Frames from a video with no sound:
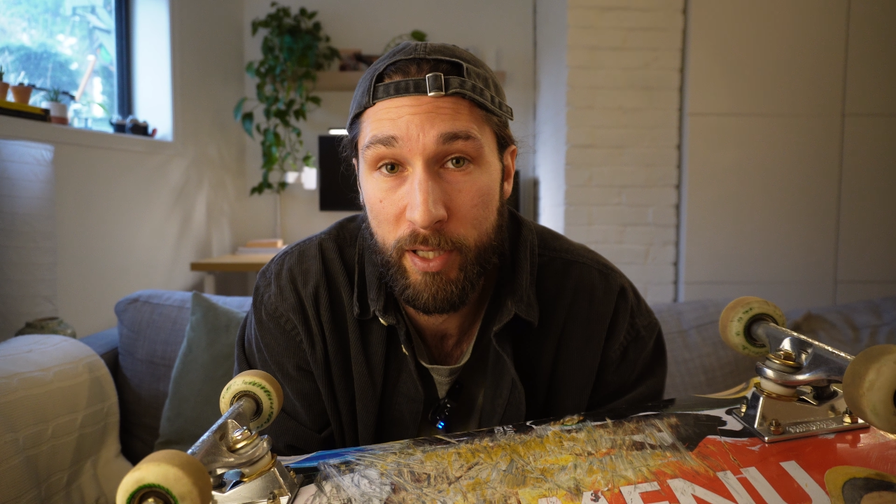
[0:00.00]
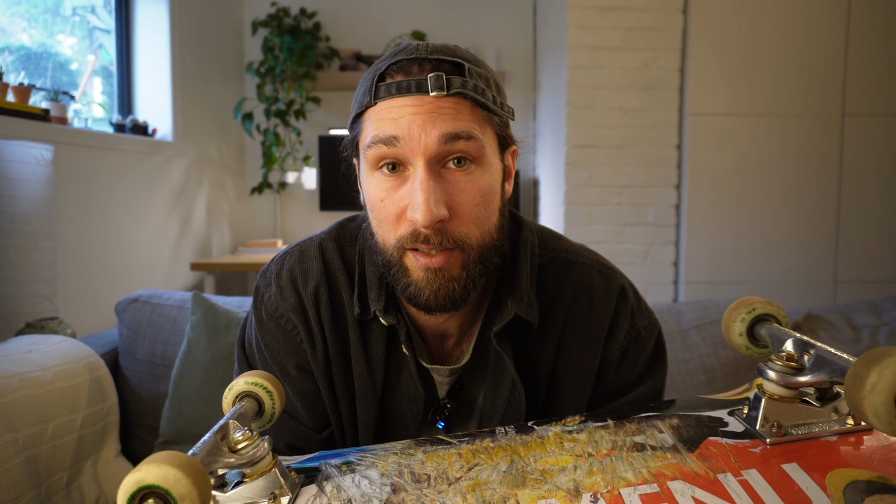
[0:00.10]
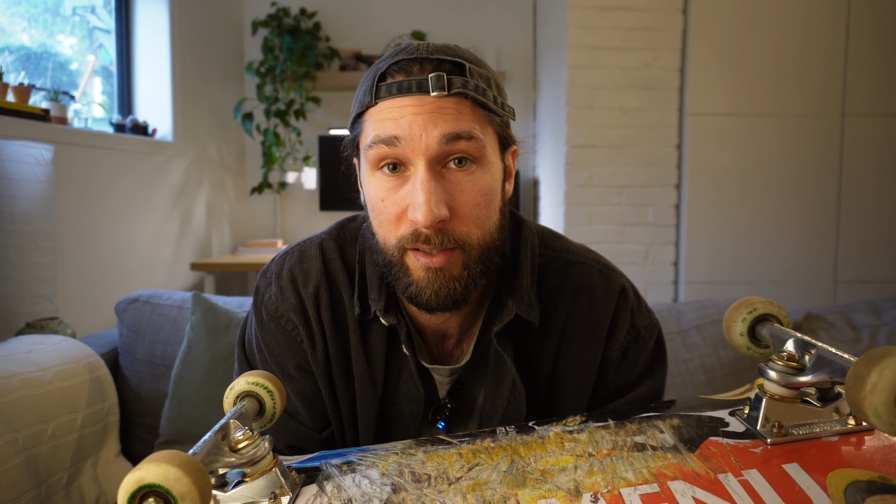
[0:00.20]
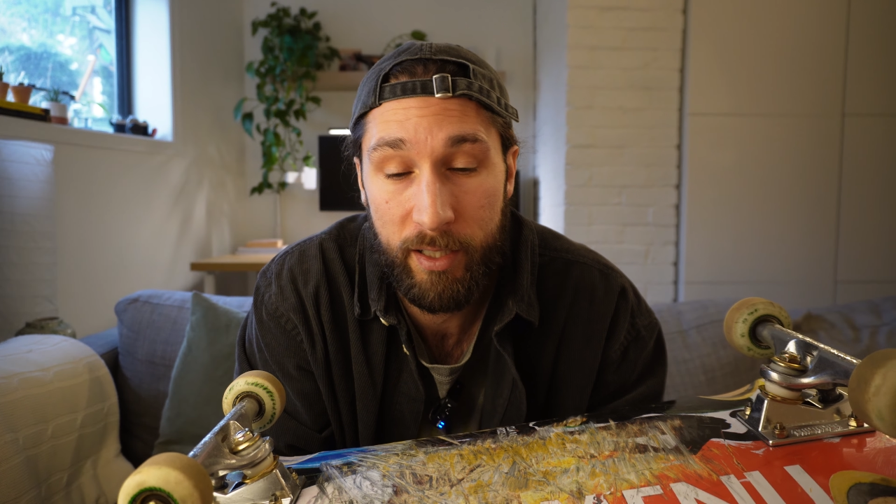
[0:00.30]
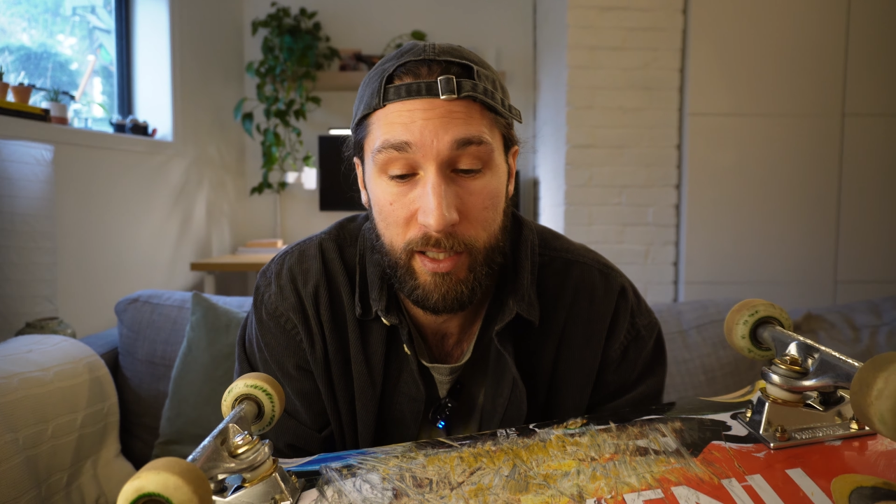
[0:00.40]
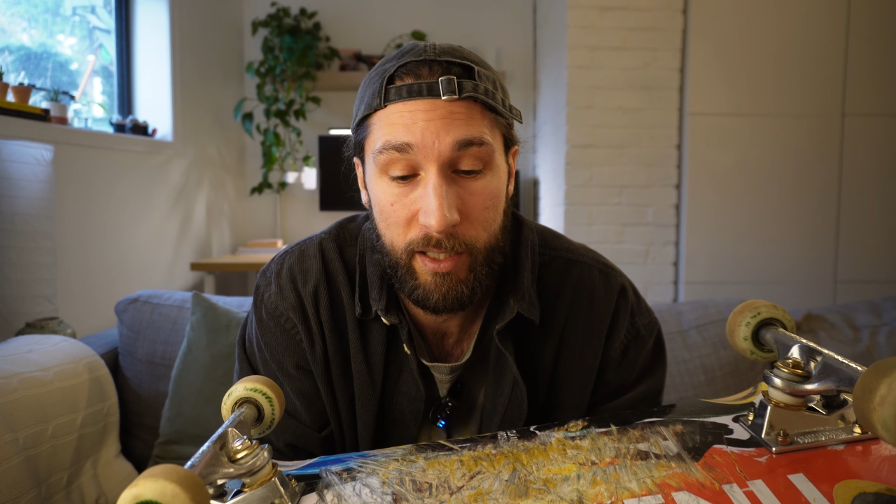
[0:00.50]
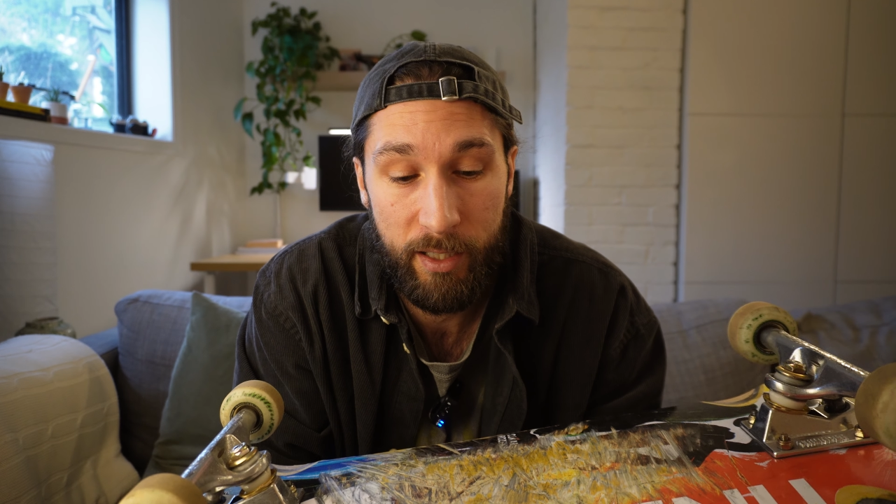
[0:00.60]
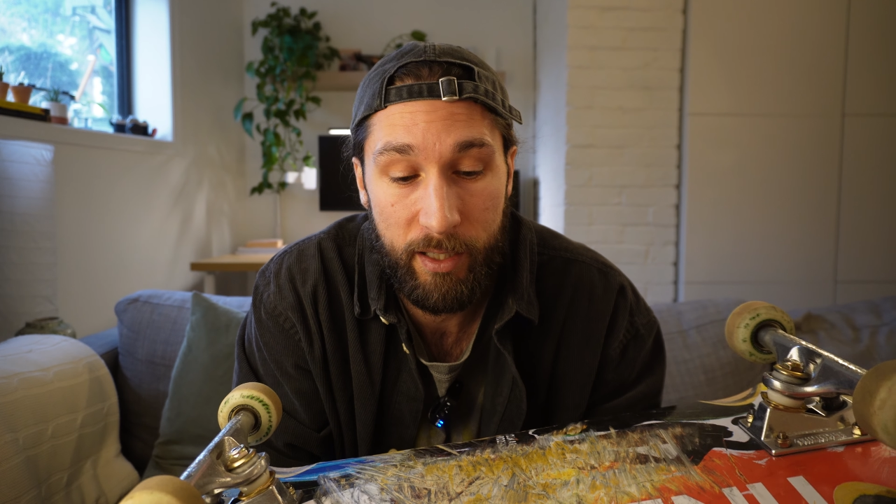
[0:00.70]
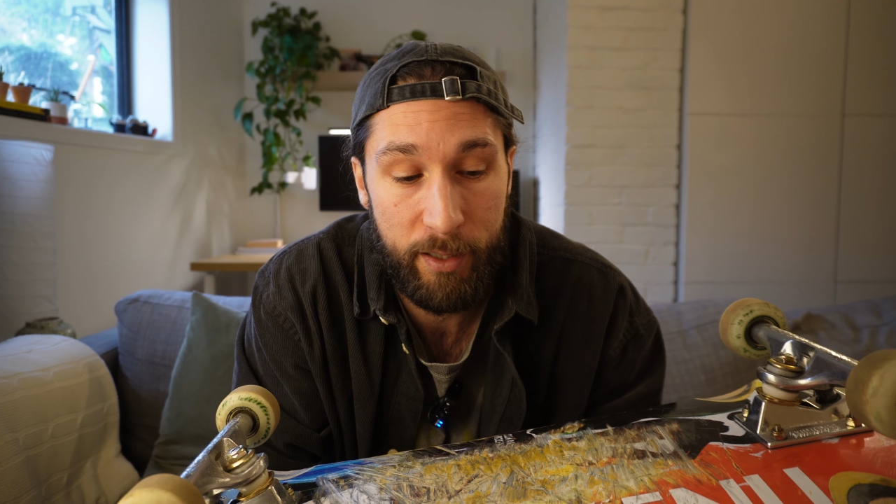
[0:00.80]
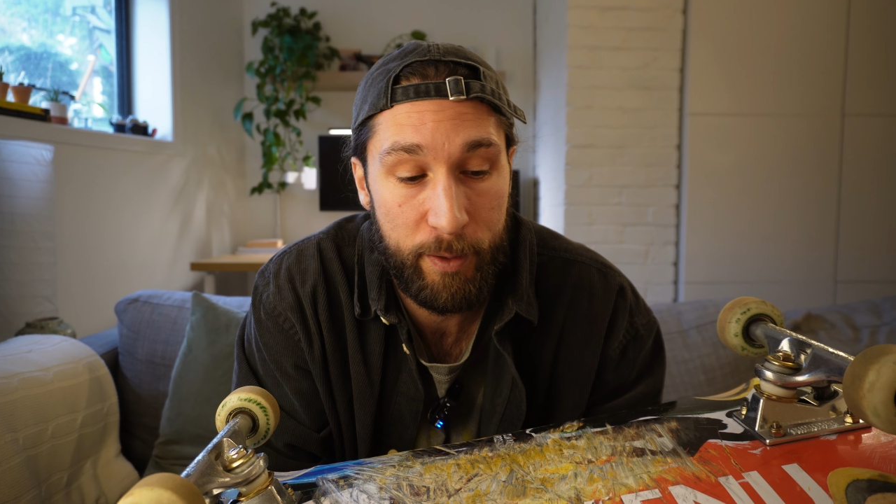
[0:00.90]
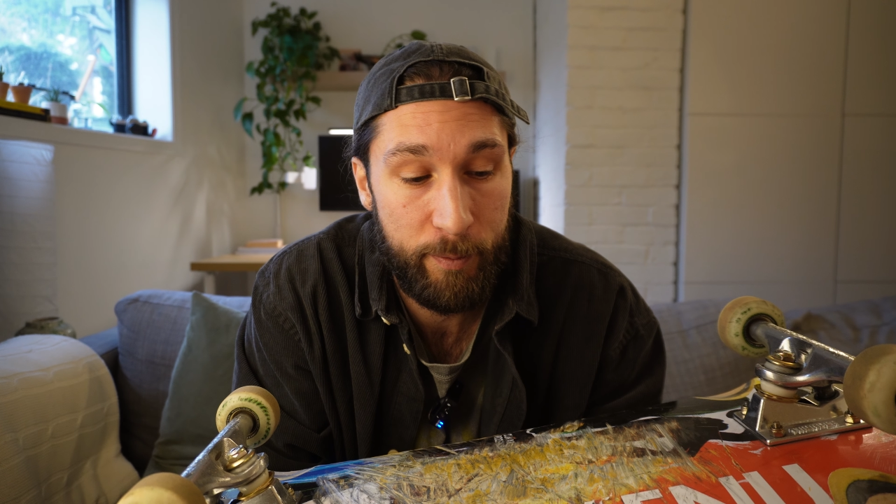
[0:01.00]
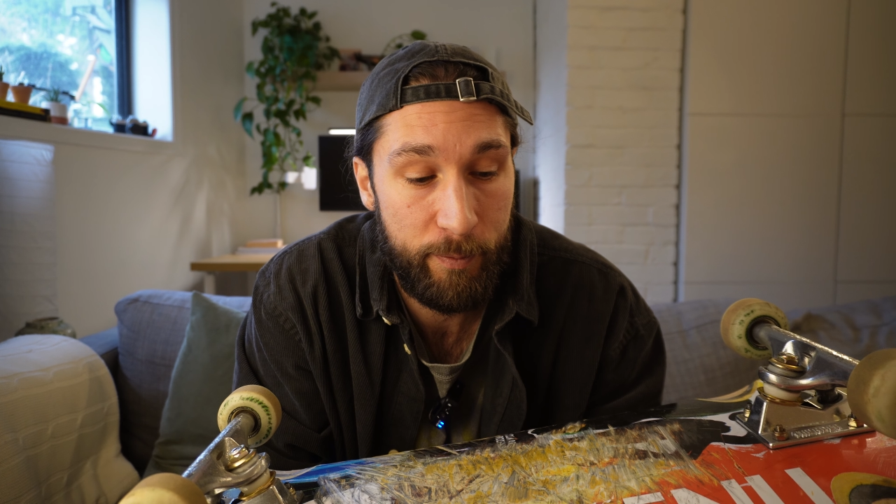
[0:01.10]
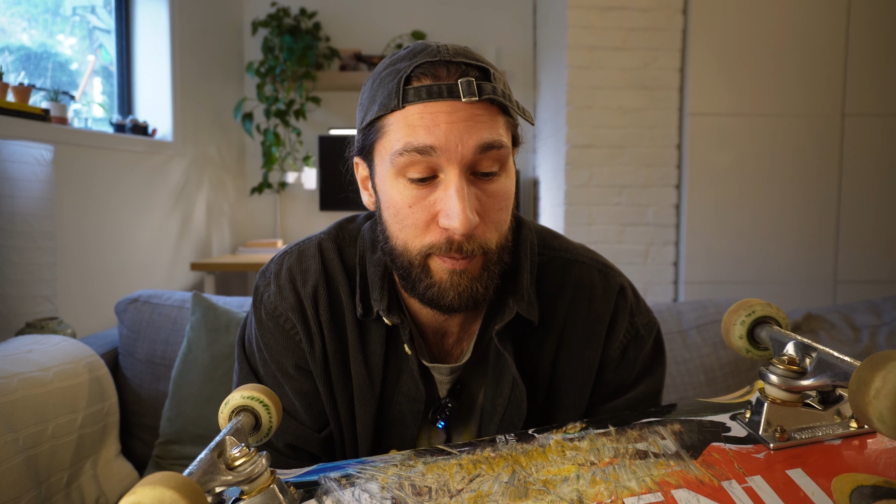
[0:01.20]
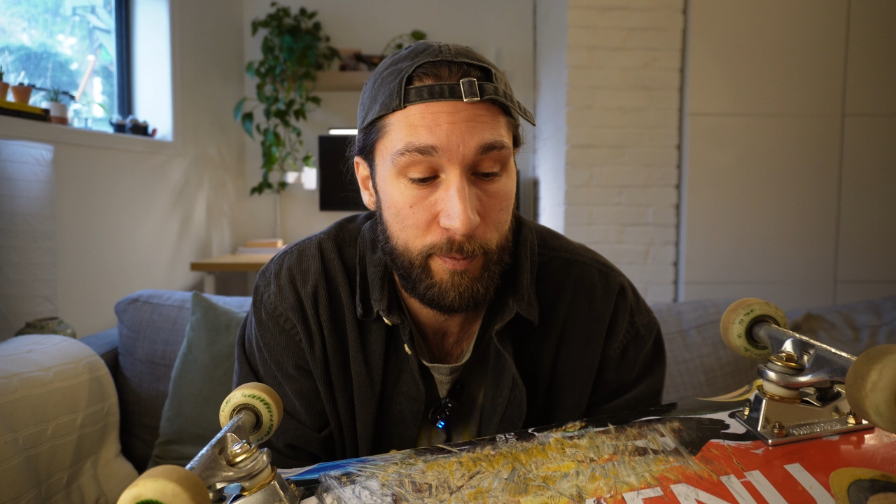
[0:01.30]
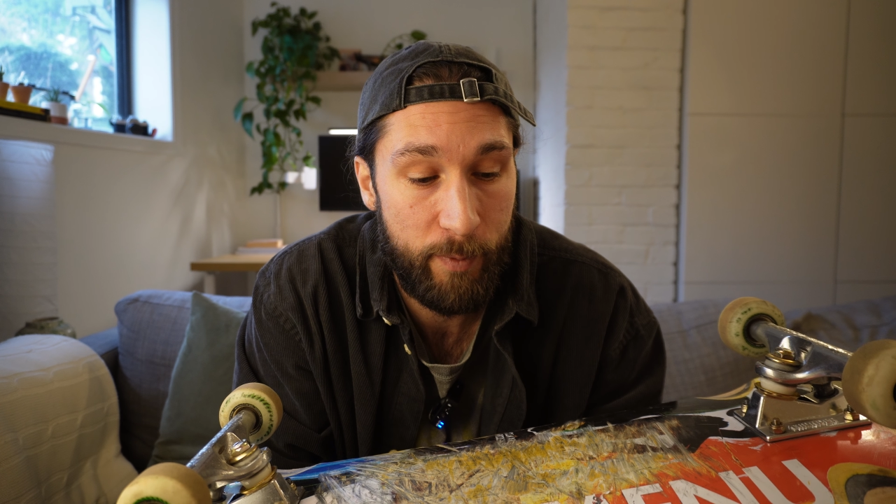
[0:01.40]
is.
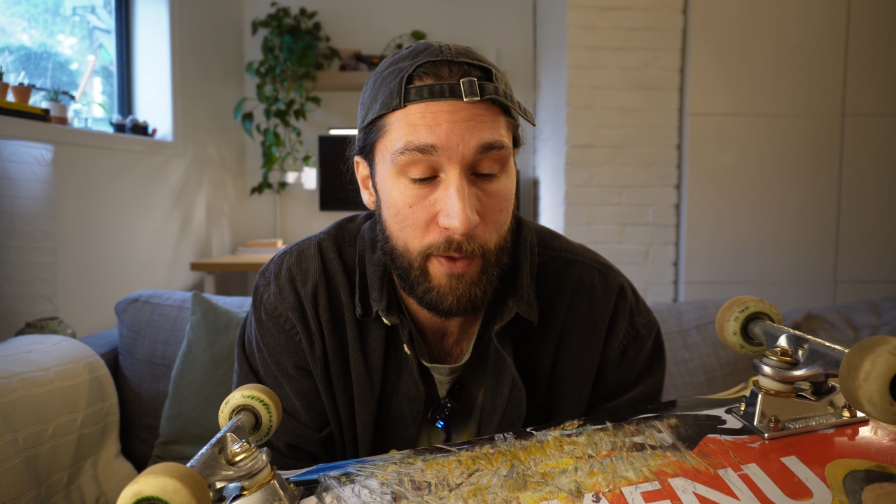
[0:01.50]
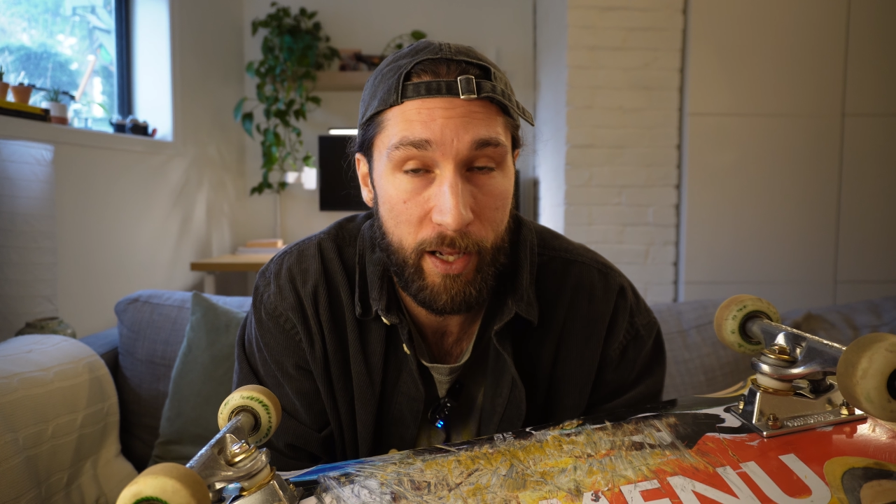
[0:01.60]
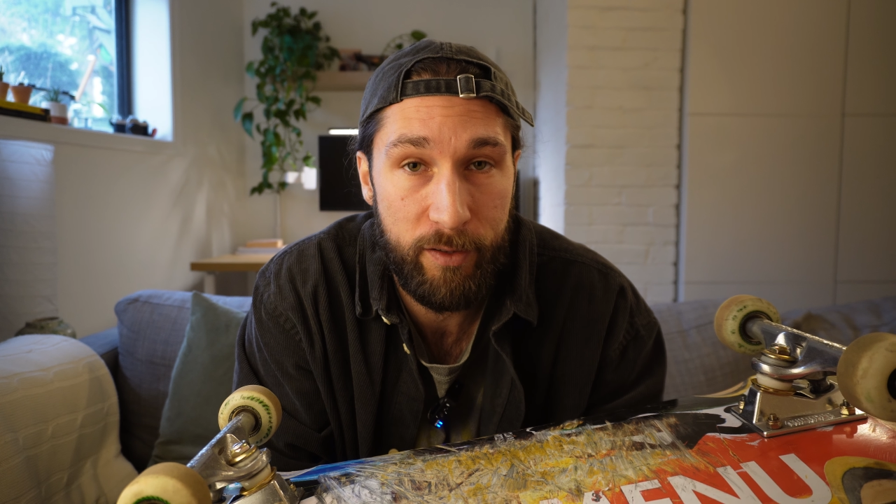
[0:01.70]
I think